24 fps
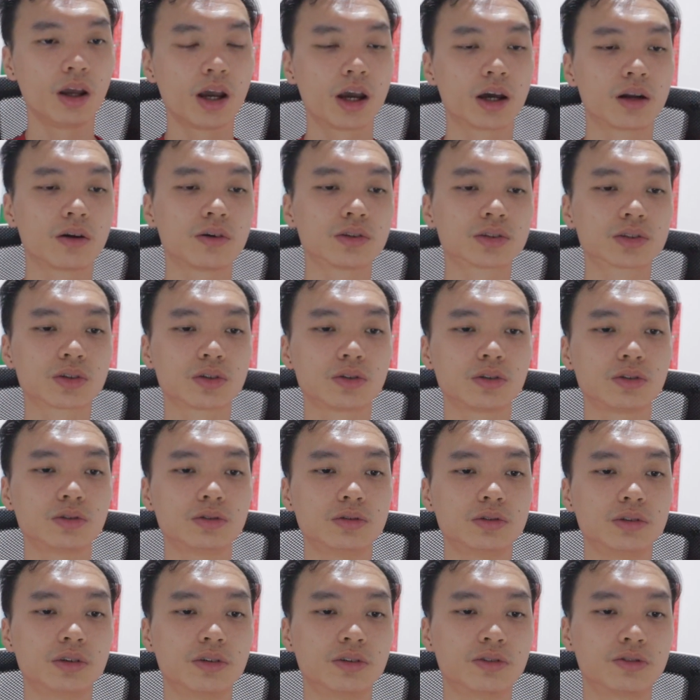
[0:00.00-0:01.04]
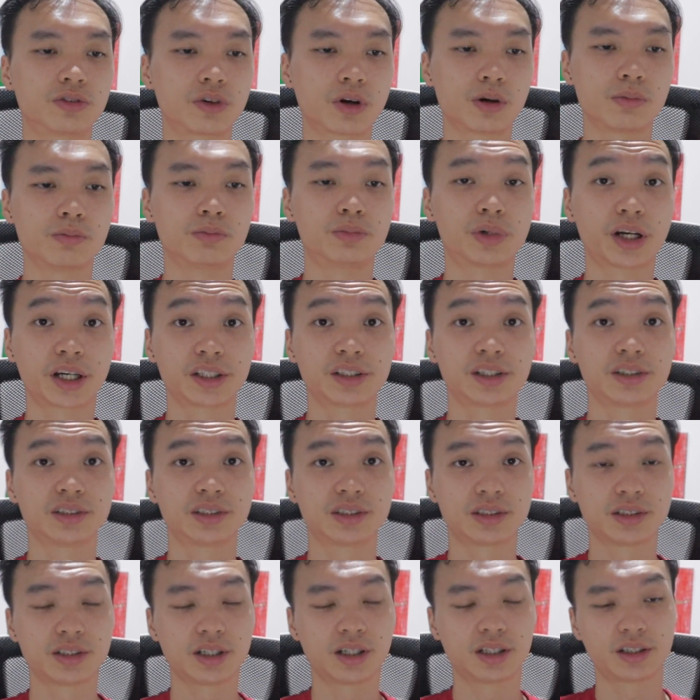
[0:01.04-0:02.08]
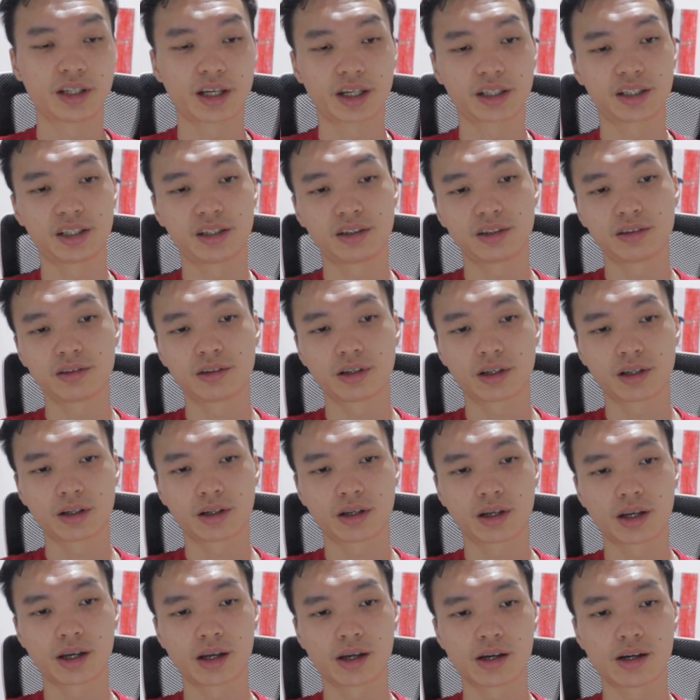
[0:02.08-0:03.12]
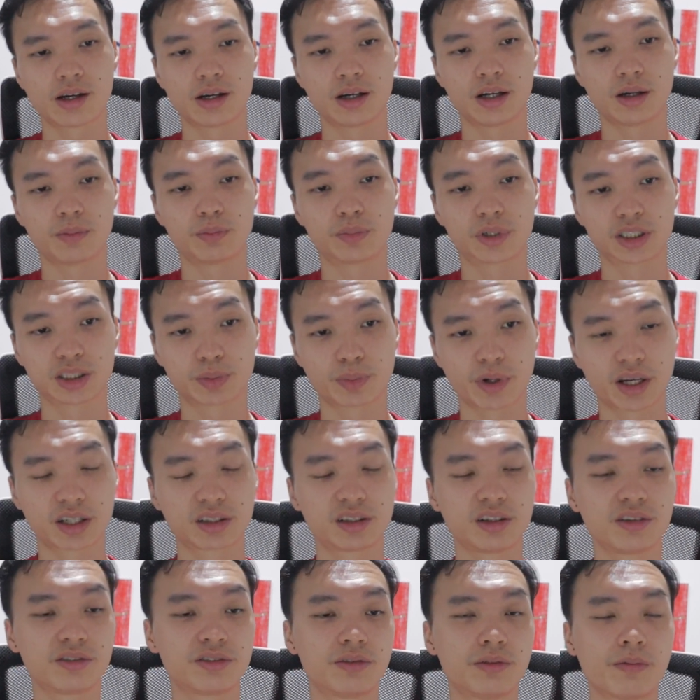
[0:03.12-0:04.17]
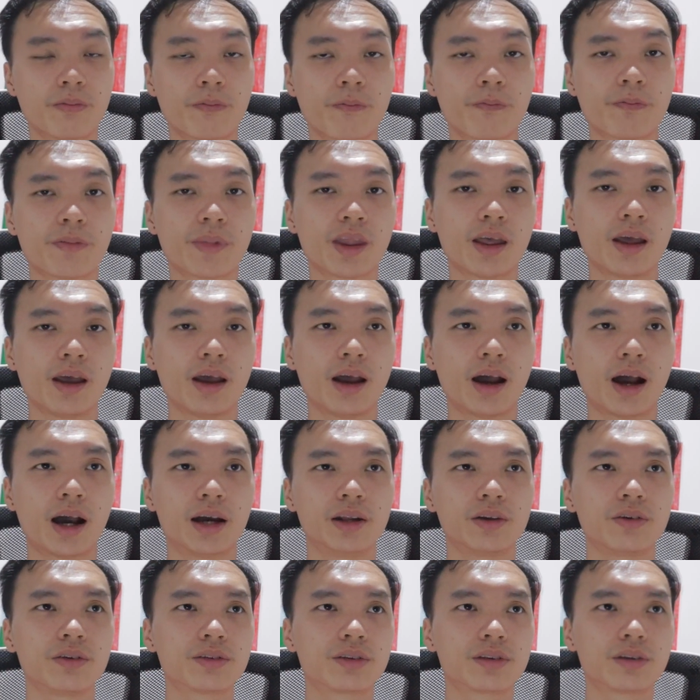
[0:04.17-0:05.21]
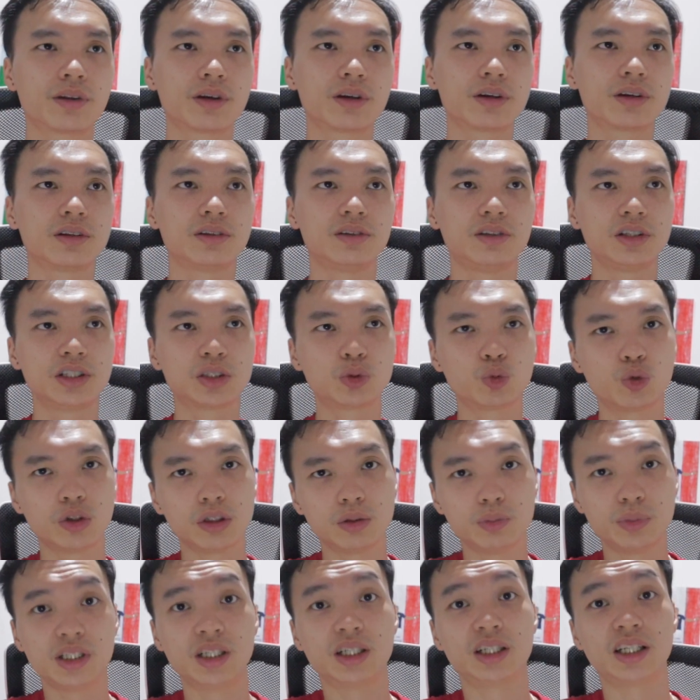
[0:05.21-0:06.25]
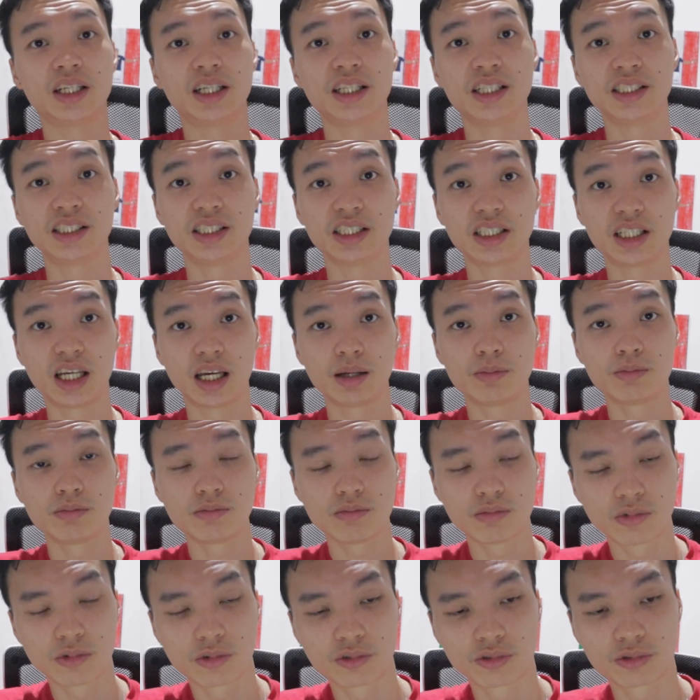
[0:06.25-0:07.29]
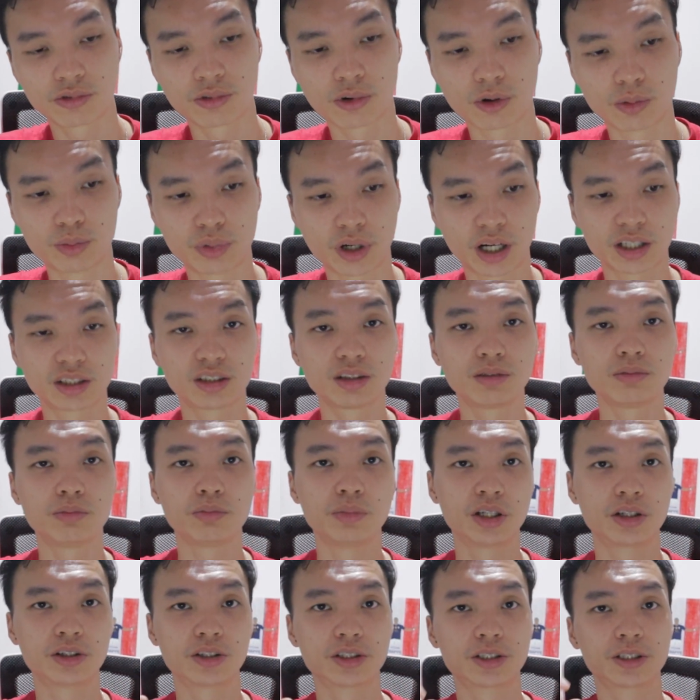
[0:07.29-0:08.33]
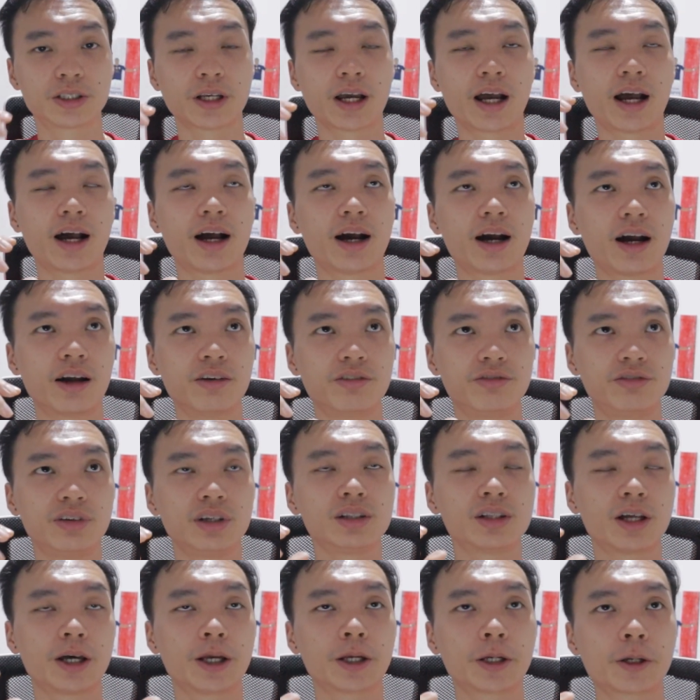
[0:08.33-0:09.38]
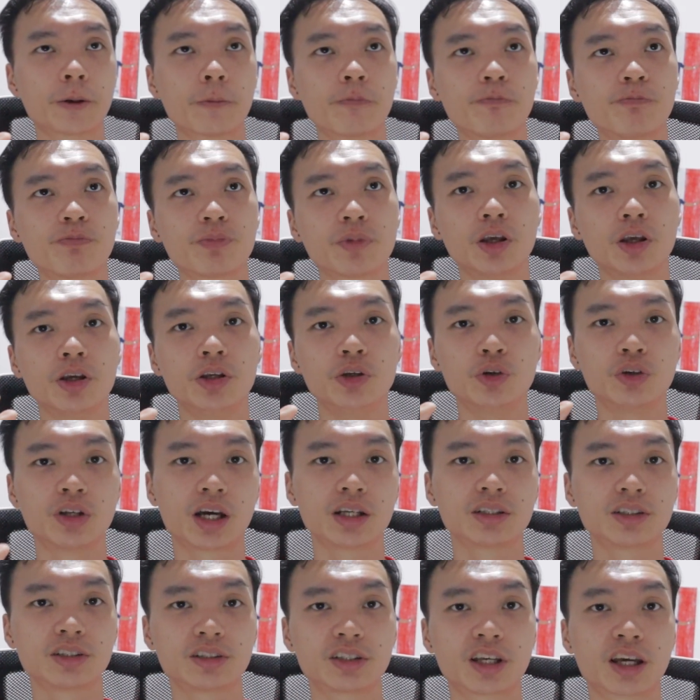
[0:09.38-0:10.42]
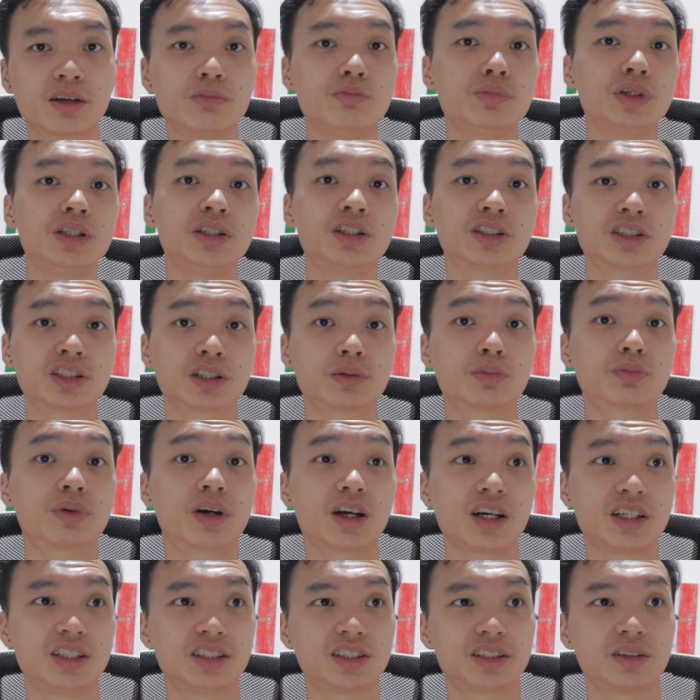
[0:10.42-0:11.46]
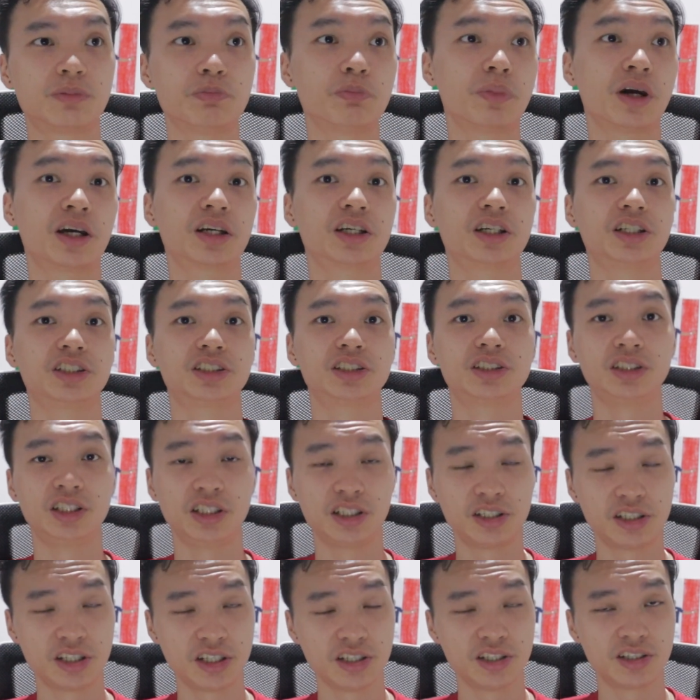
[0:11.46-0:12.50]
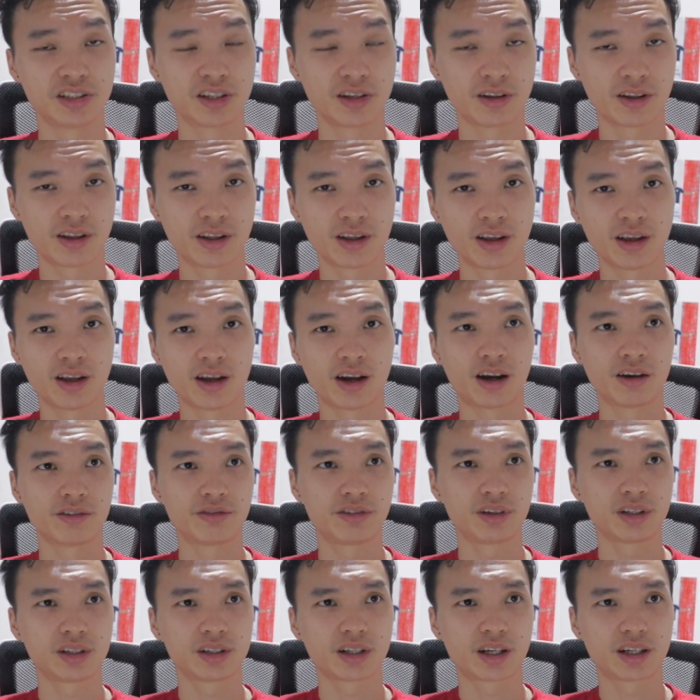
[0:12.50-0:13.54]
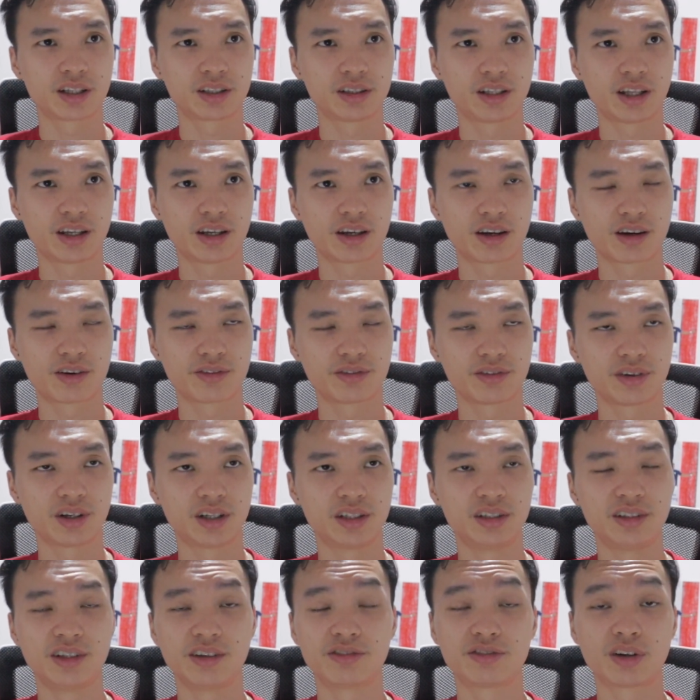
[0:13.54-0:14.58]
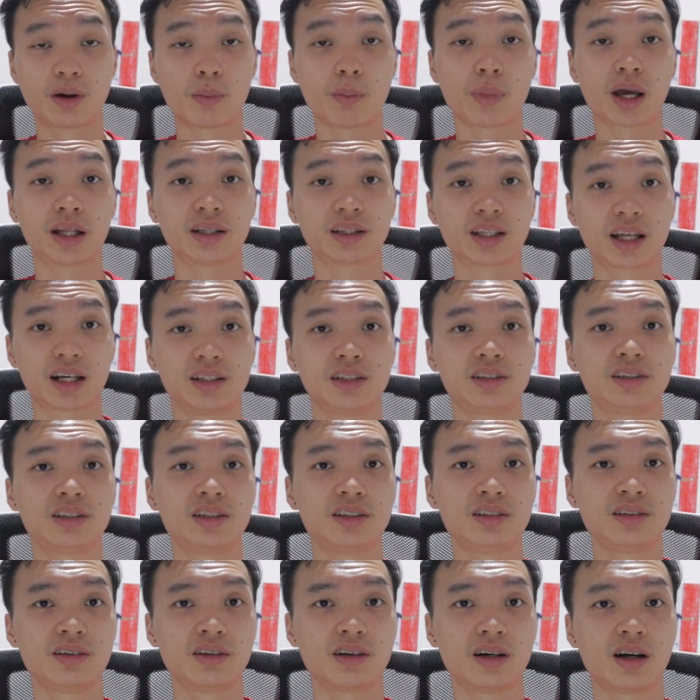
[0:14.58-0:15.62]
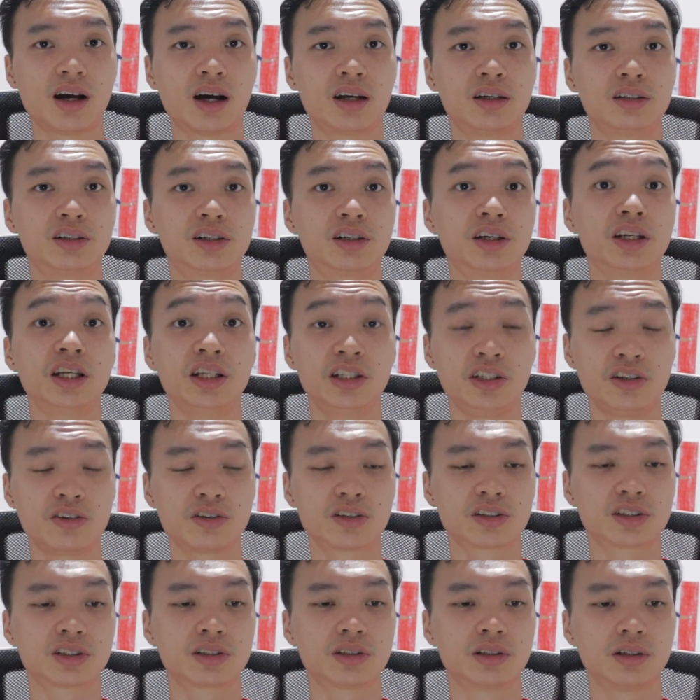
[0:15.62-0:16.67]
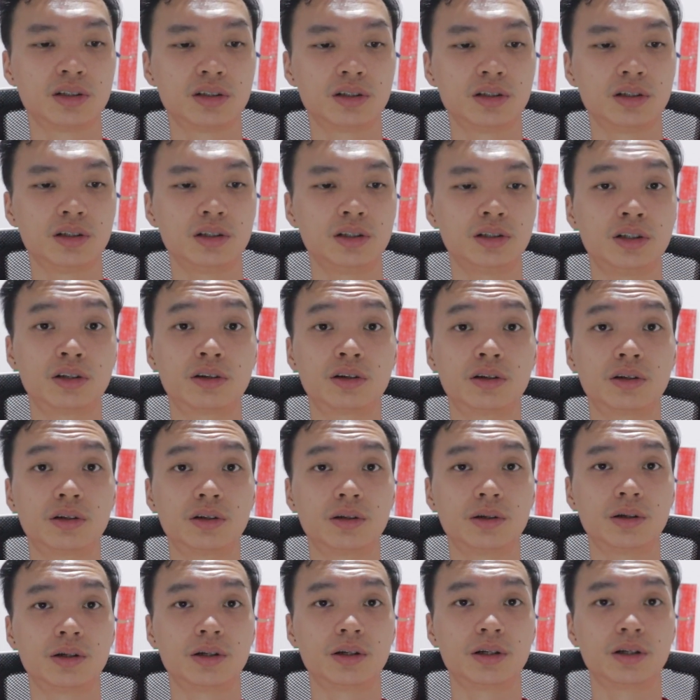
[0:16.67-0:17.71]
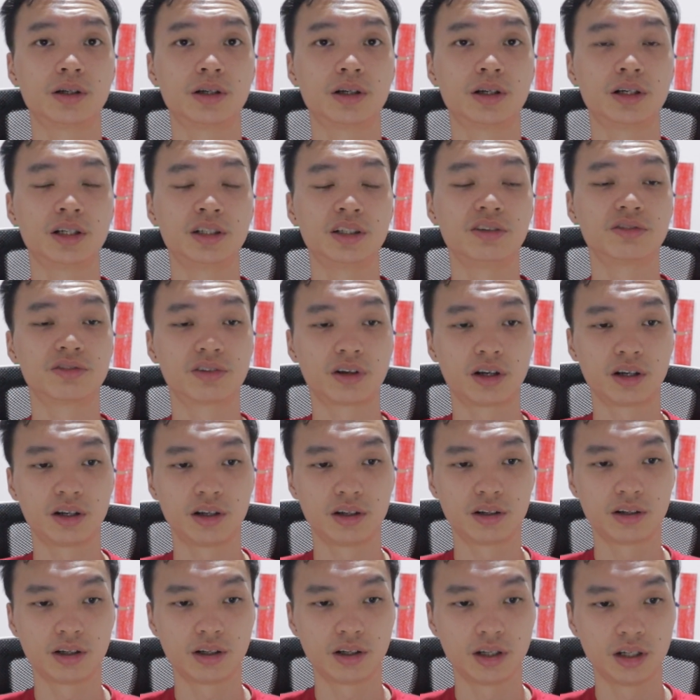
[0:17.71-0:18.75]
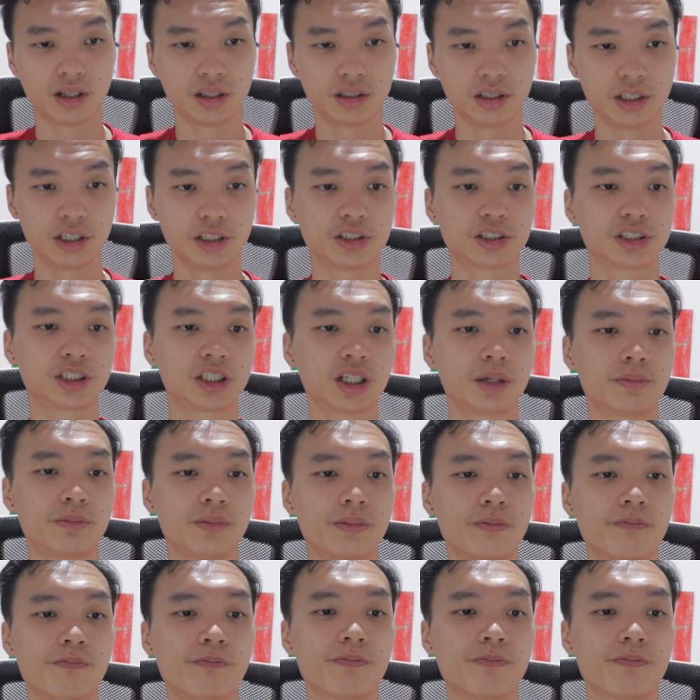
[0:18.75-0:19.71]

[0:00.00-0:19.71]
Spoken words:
And also from Brighton's attacking perspective, I don't think this will be an easy game for Brighton, because I feel like United can be the surprise package this season. I feel like they have a different mentality under Ineos. They're a different leadership.